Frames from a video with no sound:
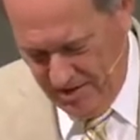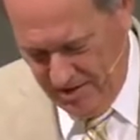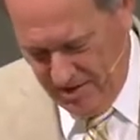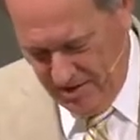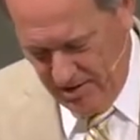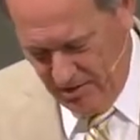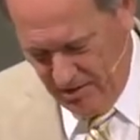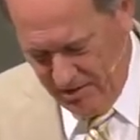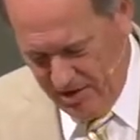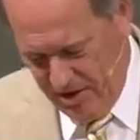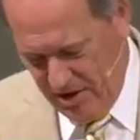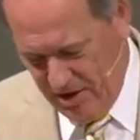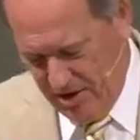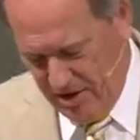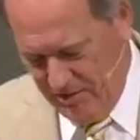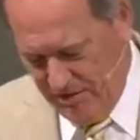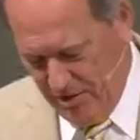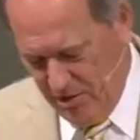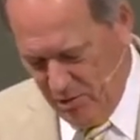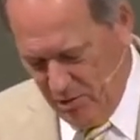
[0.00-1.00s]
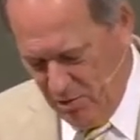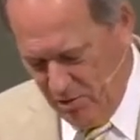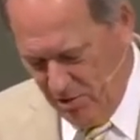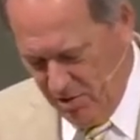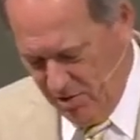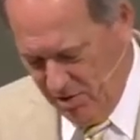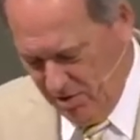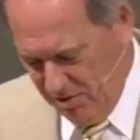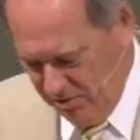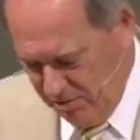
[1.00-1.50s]
Lord, thank you for your
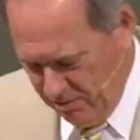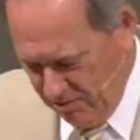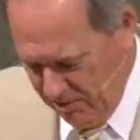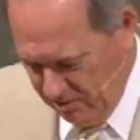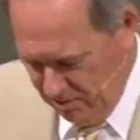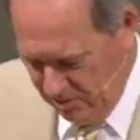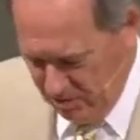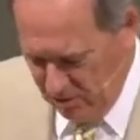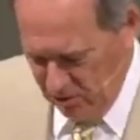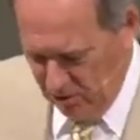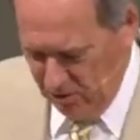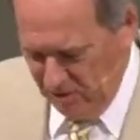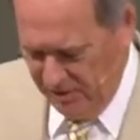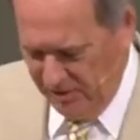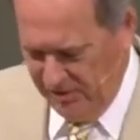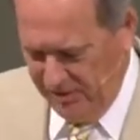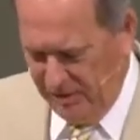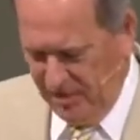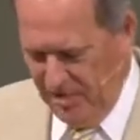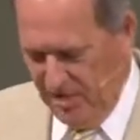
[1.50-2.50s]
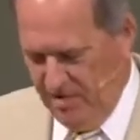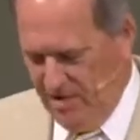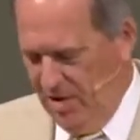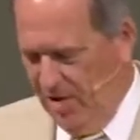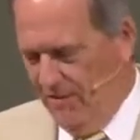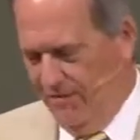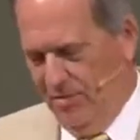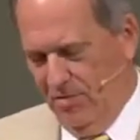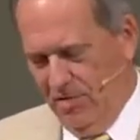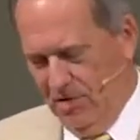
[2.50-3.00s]
word. We rejoice that it
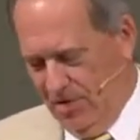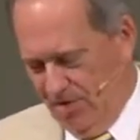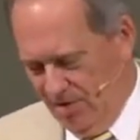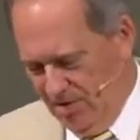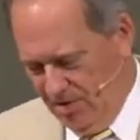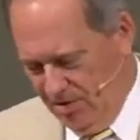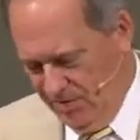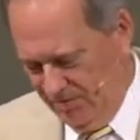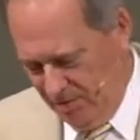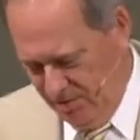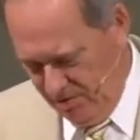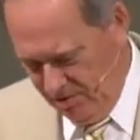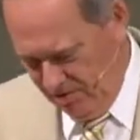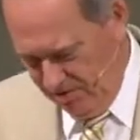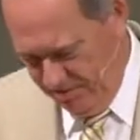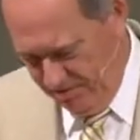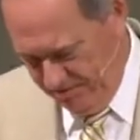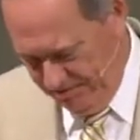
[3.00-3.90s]
never returns void,